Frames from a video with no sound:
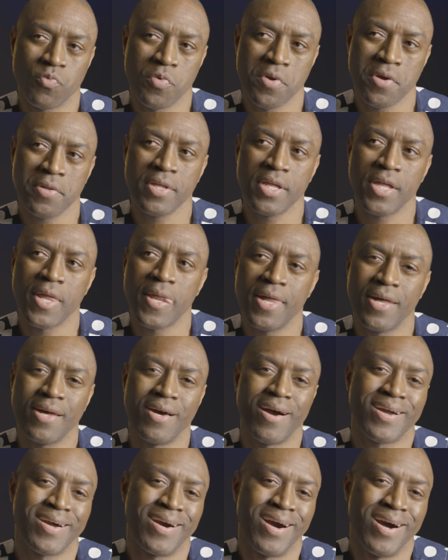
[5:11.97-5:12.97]
really
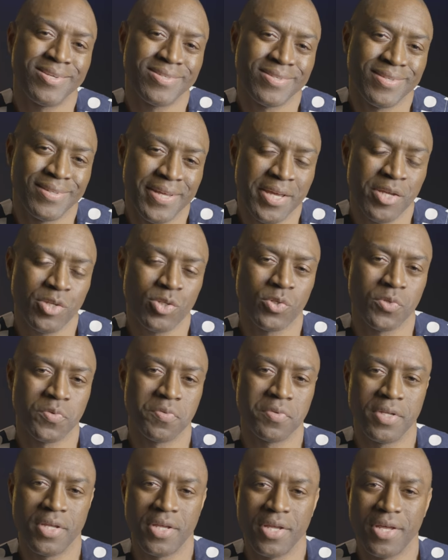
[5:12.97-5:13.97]
a
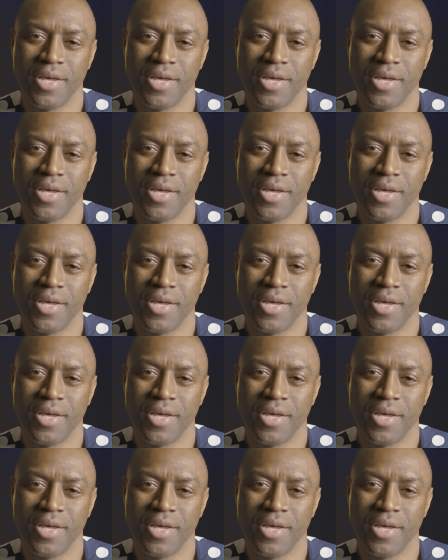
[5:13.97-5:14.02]
constellation